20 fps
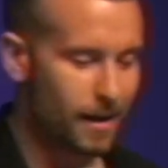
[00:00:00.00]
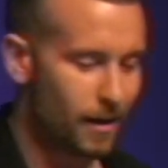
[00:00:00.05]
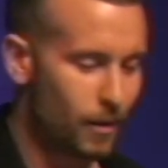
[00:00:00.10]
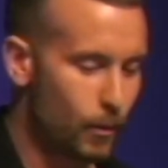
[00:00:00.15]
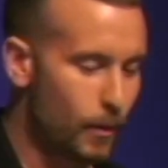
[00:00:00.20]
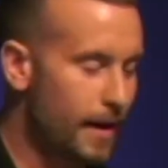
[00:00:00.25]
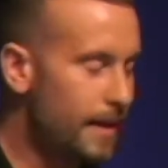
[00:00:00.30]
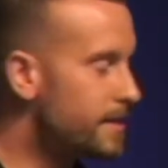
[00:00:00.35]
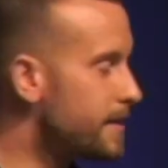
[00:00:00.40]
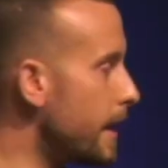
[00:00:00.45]

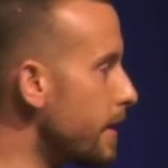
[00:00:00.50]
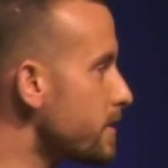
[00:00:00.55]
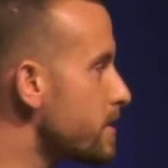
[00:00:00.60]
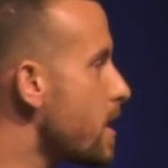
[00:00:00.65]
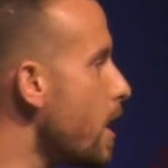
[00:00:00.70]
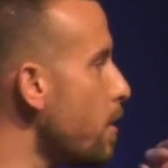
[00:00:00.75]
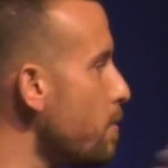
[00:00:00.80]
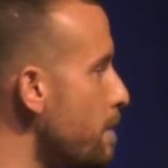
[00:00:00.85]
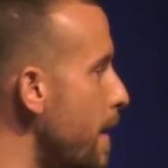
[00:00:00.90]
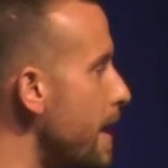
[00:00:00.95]
We're in a series
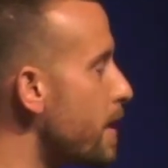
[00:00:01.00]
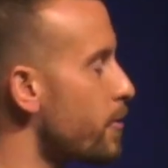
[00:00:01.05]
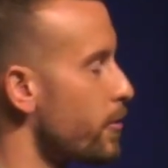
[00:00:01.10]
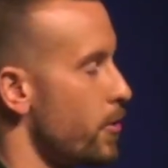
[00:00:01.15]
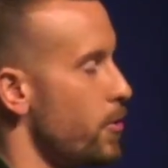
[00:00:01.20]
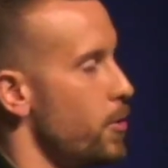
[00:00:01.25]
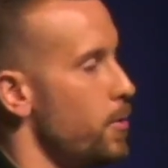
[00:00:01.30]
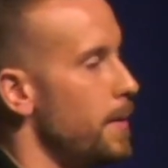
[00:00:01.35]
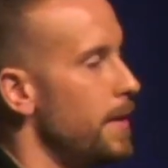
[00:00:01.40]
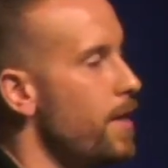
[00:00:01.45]
called Make
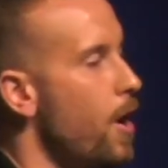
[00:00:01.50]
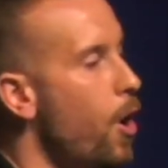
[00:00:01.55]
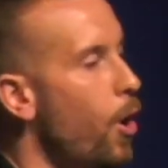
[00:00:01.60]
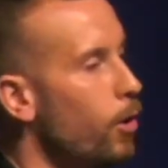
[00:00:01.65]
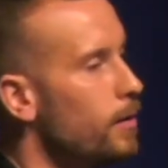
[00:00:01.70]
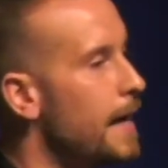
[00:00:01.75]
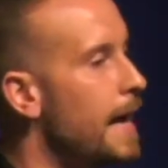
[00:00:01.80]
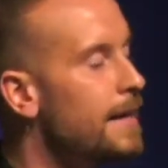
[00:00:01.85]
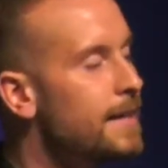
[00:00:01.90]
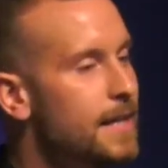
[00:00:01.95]
Room. And the
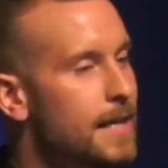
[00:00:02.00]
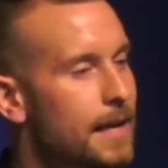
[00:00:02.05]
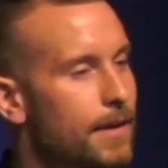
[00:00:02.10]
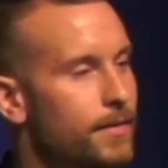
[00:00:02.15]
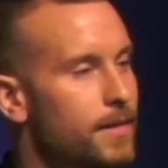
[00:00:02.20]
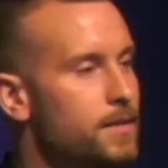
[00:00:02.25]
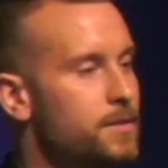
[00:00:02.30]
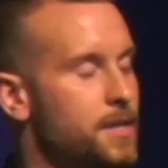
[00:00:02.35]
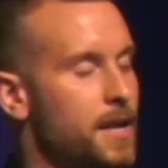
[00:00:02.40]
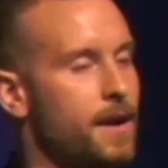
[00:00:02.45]
whole idea of
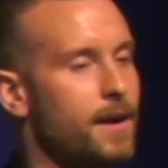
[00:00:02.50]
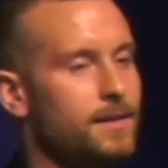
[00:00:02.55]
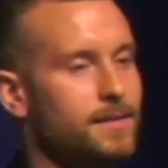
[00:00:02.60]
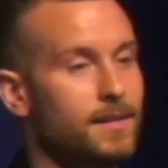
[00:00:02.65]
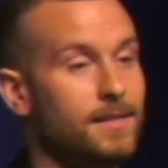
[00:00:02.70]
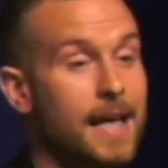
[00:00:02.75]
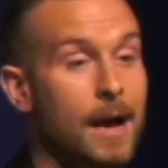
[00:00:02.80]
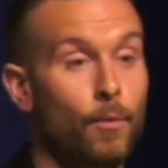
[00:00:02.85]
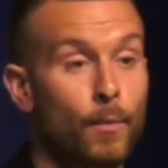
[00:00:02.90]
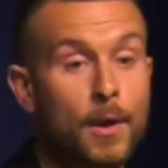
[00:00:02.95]
this series
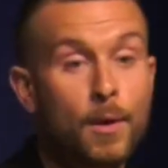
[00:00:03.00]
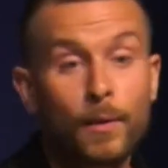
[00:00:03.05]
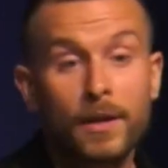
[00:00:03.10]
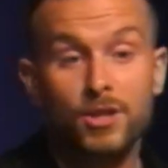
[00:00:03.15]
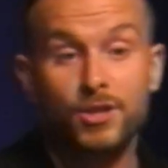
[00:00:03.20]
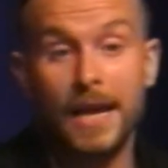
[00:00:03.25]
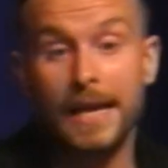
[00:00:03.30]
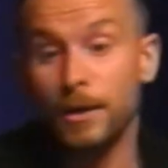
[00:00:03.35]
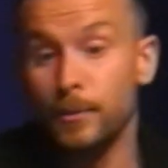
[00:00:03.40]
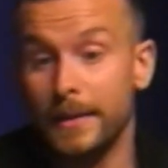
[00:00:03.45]
is that we would
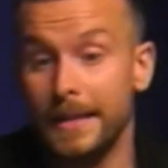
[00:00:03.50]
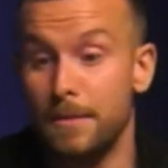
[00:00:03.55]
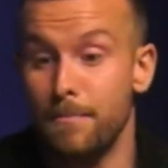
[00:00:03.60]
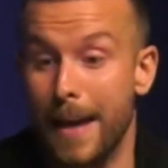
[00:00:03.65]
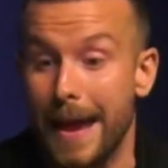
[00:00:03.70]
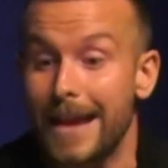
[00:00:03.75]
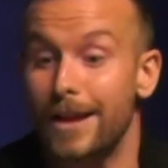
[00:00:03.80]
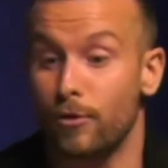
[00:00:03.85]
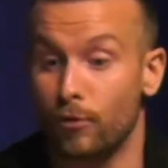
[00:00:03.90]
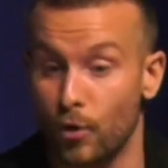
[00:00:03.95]
genuinely
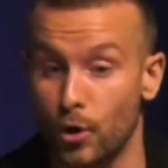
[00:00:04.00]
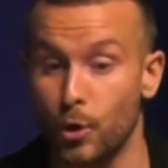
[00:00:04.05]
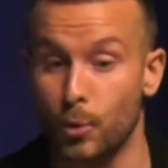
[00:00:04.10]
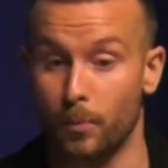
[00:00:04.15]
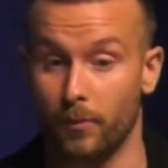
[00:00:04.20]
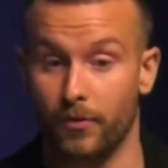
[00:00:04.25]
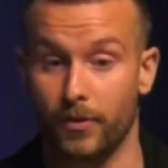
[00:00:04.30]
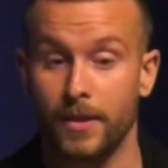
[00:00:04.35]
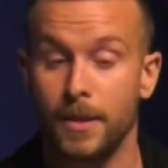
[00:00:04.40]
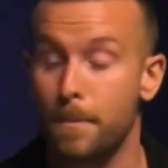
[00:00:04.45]
make
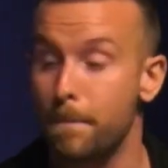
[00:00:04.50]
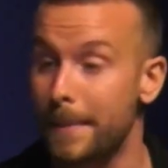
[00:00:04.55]
room for the